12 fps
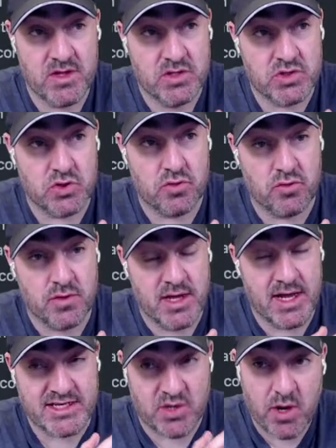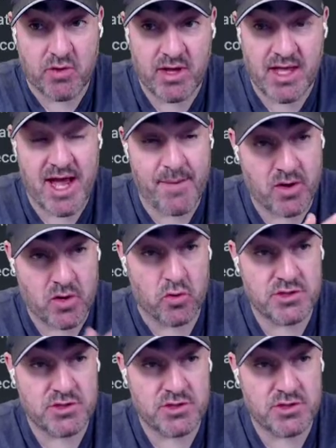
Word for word: So as a quick recap, a code